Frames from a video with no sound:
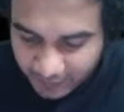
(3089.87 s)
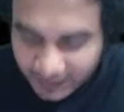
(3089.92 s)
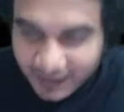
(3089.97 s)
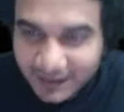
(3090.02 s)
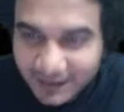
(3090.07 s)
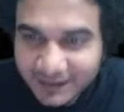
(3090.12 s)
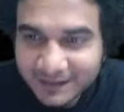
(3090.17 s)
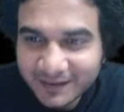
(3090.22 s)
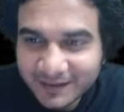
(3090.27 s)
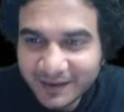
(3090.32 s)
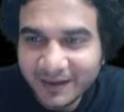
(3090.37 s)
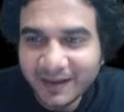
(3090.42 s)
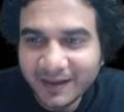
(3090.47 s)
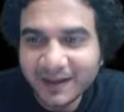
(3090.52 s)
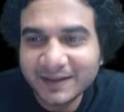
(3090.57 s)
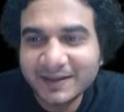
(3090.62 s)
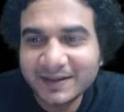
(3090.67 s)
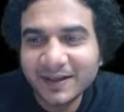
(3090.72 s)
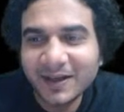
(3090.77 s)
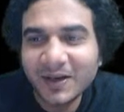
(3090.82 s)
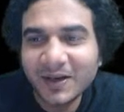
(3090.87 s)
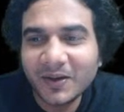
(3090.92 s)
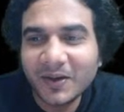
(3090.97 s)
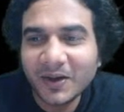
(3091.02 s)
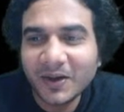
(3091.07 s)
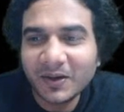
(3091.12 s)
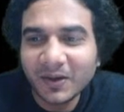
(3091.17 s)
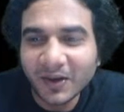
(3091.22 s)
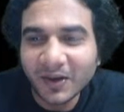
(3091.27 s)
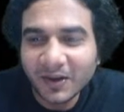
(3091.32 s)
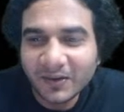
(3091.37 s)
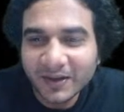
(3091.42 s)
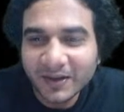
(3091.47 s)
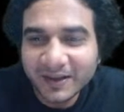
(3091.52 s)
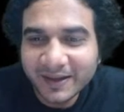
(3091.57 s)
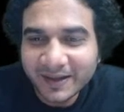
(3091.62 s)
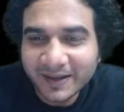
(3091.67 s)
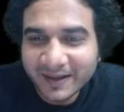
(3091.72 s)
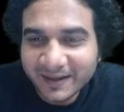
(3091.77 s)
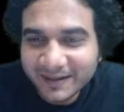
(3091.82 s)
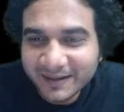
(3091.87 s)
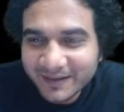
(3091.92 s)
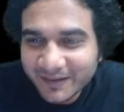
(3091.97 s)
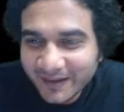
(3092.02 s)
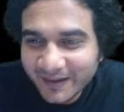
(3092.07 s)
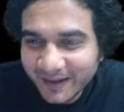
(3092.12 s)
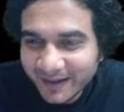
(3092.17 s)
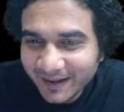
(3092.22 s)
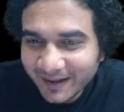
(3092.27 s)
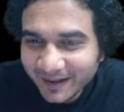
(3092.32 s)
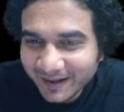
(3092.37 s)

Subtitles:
3 kaise? How are you getting 3?